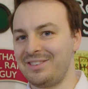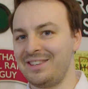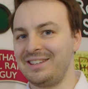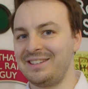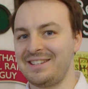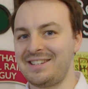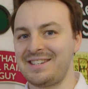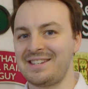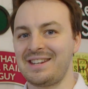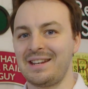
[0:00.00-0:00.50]
think
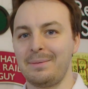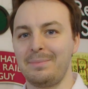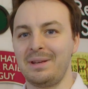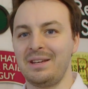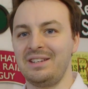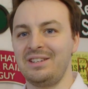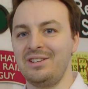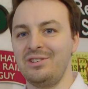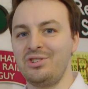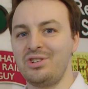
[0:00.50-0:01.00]
this is going to be
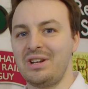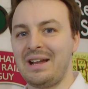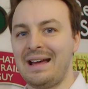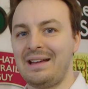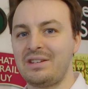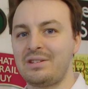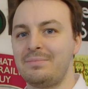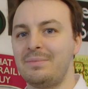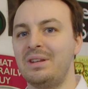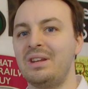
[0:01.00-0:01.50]
a huge
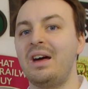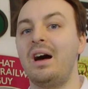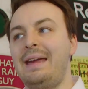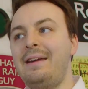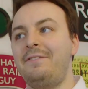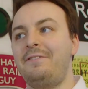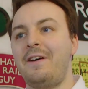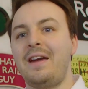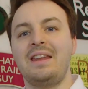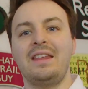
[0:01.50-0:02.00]
announcement.
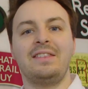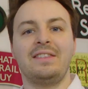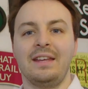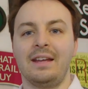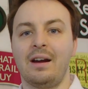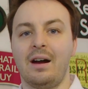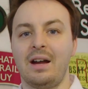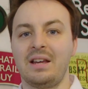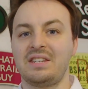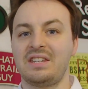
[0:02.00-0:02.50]
If
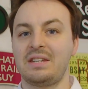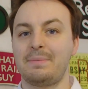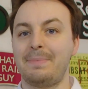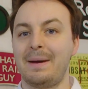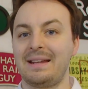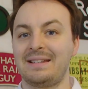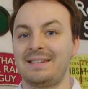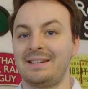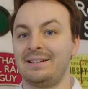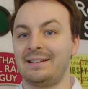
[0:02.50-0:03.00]
anything, I
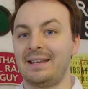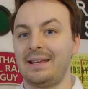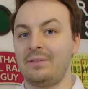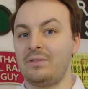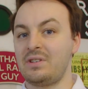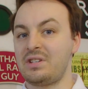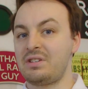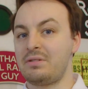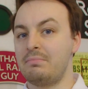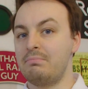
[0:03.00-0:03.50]
suspect it'll
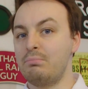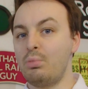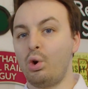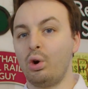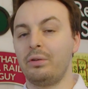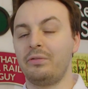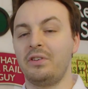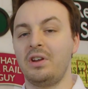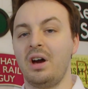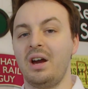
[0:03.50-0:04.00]
give us
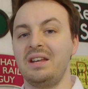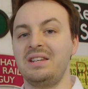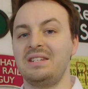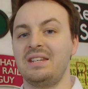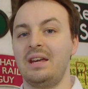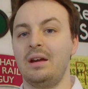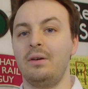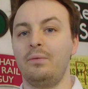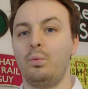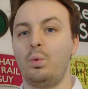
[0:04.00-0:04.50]
more of an
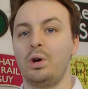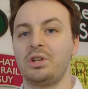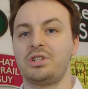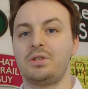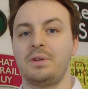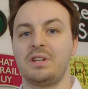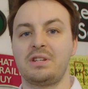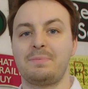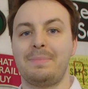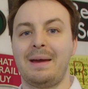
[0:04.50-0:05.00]
idea of what
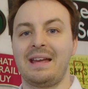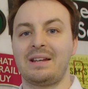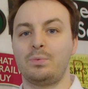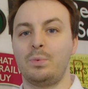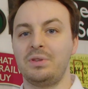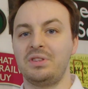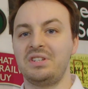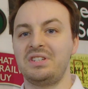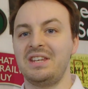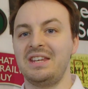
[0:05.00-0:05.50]
to expect
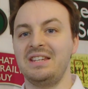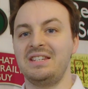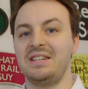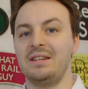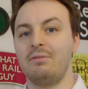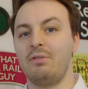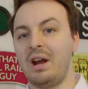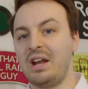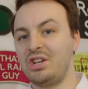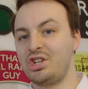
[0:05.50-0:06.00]
with the
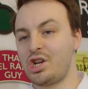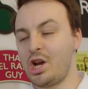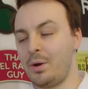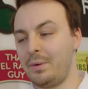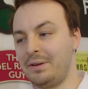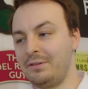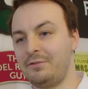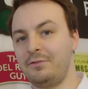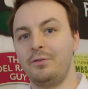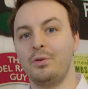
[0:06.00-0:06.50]
TT range
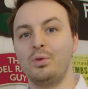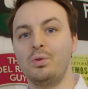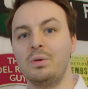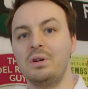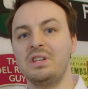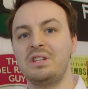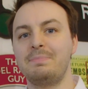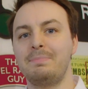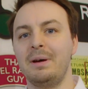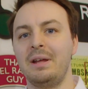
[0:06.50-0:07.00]
going
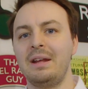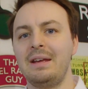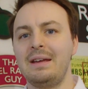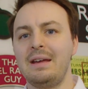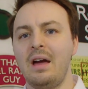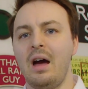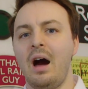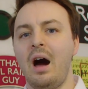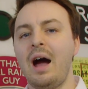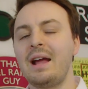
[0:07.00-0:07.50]
forwards, but
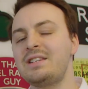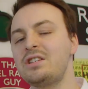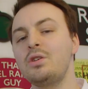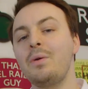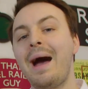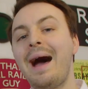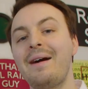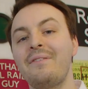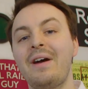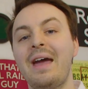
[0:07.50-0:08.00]
I do
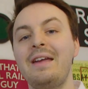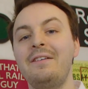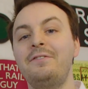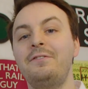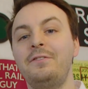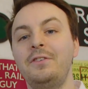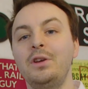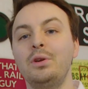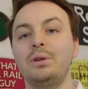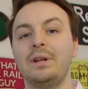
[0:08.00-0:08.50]
have a
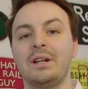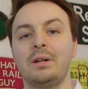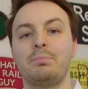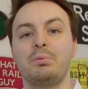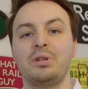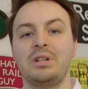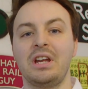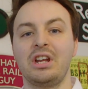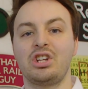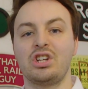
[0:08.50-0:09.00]
few little
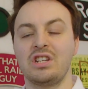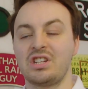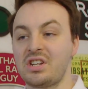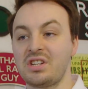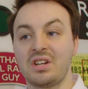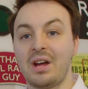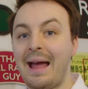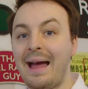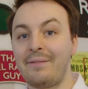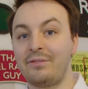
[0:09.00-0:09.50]
predictions
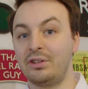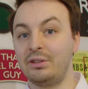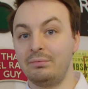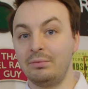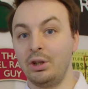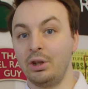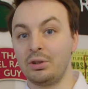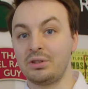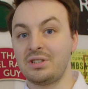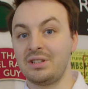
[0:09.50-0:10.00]
because I haven't
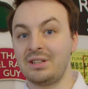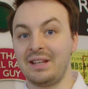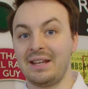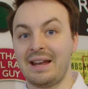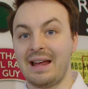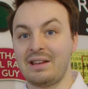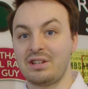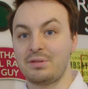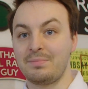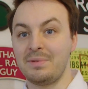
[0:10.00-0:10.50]
looked at the
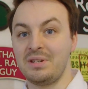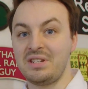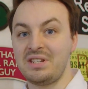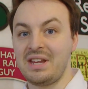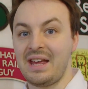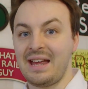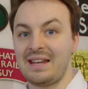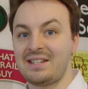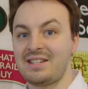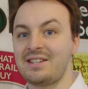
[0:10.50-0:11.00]
announcements
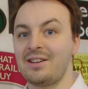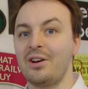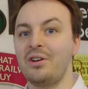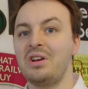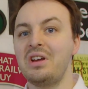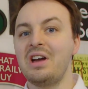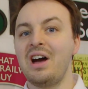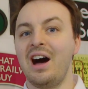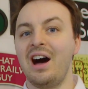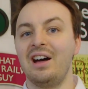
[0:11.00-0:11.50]
yet, so
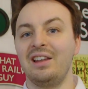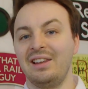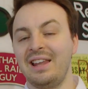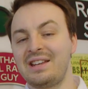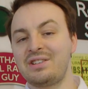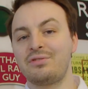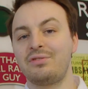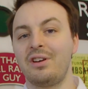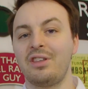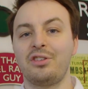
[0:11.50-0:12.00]

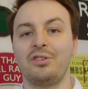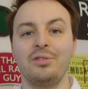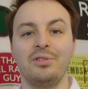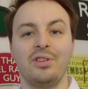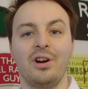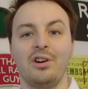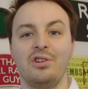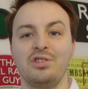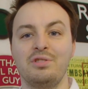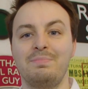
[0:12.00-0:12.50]
let's run through
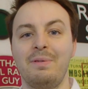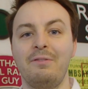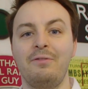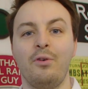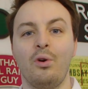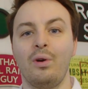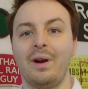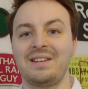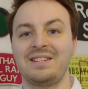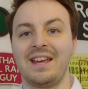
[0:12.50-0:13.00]
those
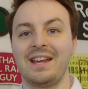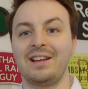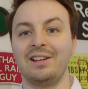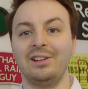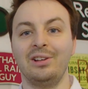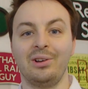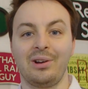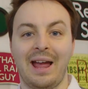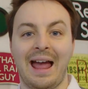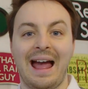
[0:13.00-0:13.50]
before I take a
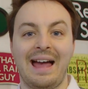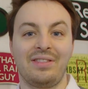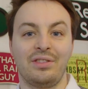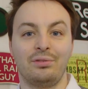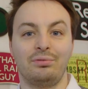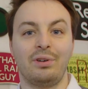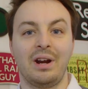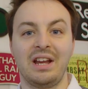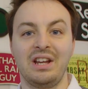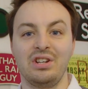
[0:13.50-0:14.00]
look at the
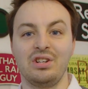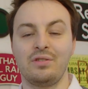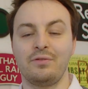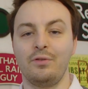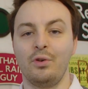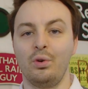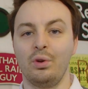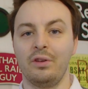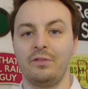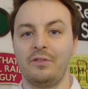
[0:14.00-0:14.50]
range
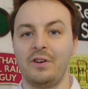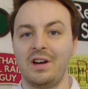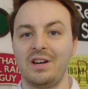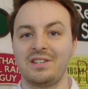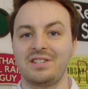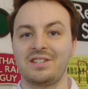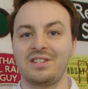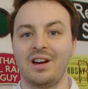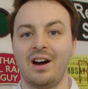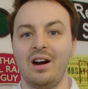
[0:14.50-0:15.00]
for the
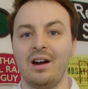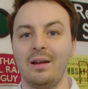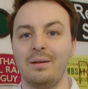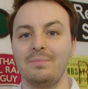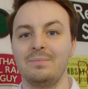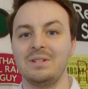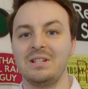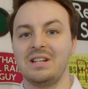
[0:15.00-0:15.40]
first time.